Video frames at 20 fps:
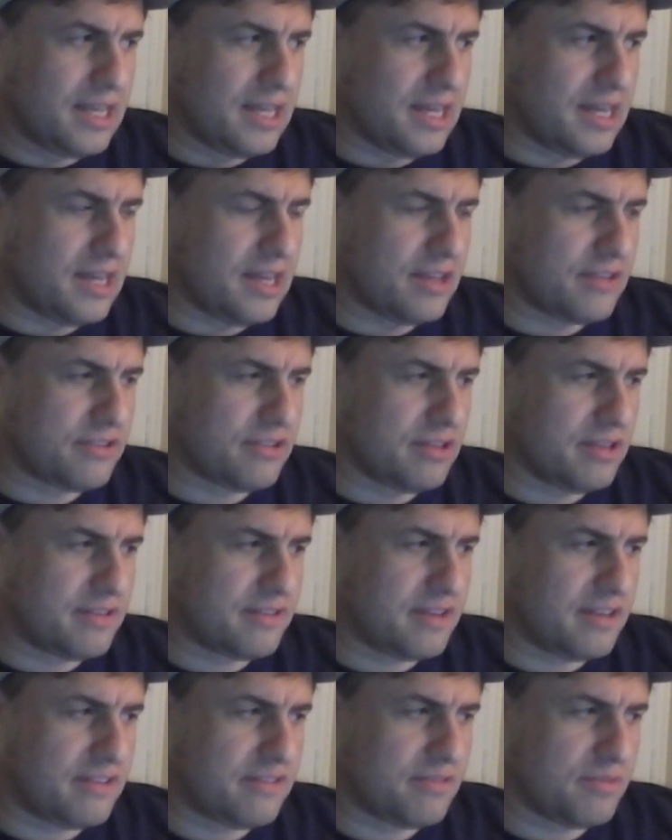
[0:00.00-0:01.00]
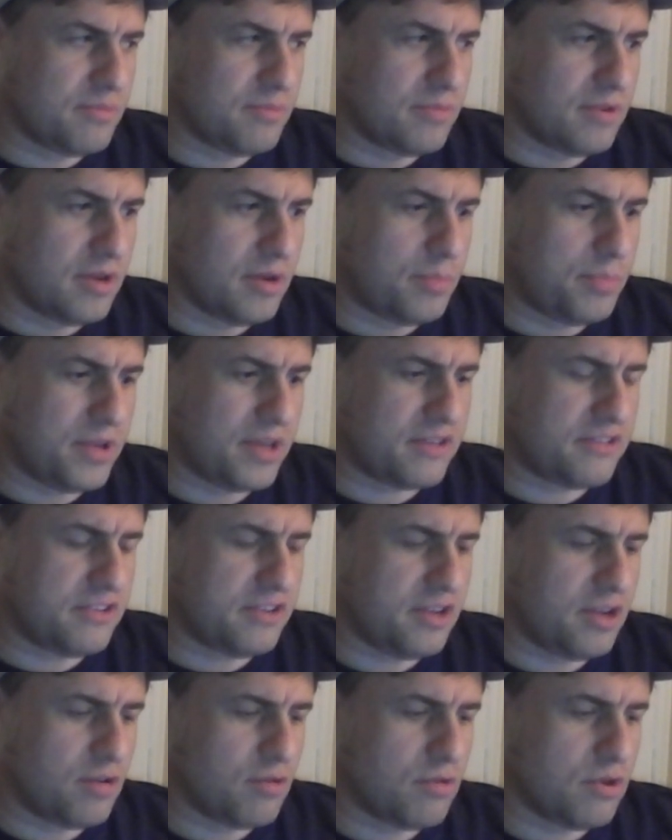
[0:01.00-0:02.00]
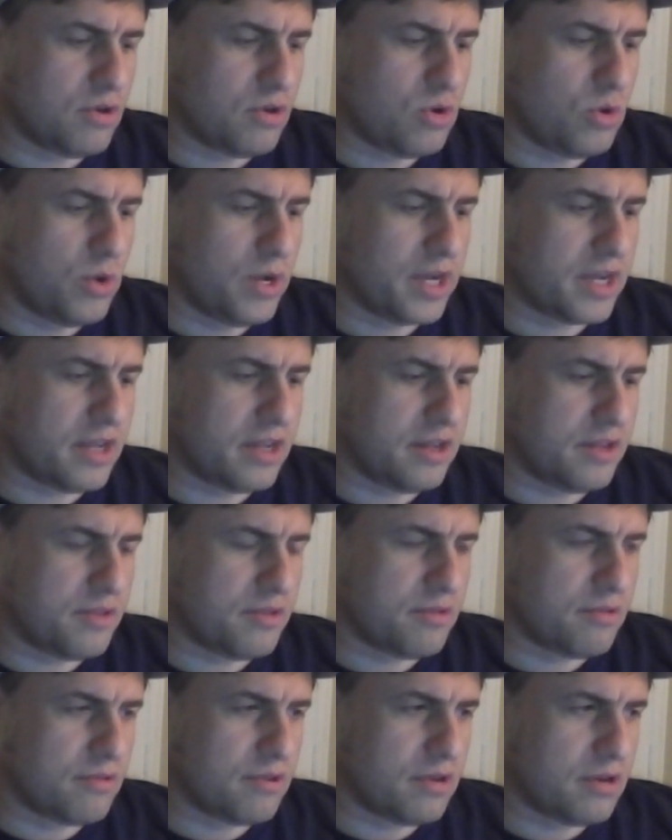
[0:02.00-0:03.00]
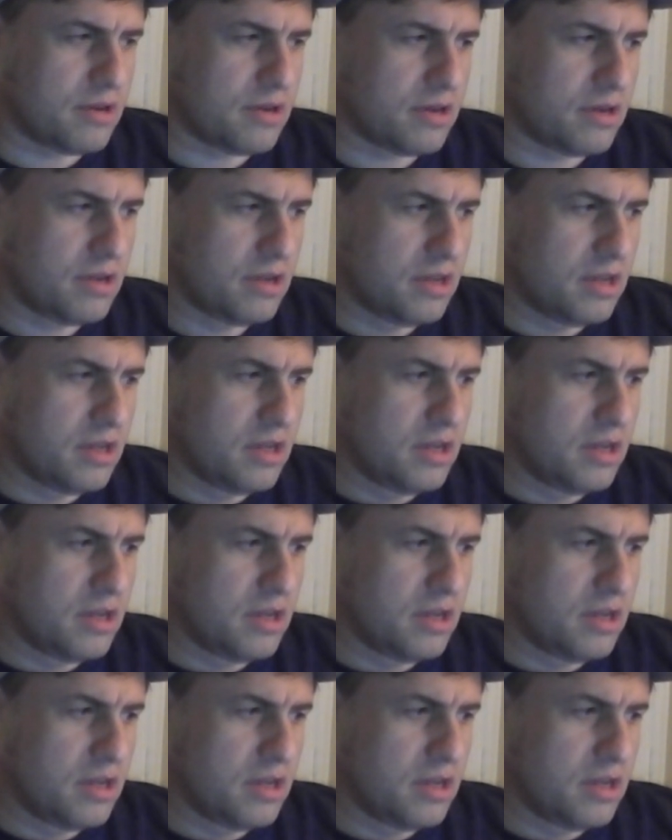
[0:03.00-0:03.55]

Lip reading: So let's get some picks in here real quick. Another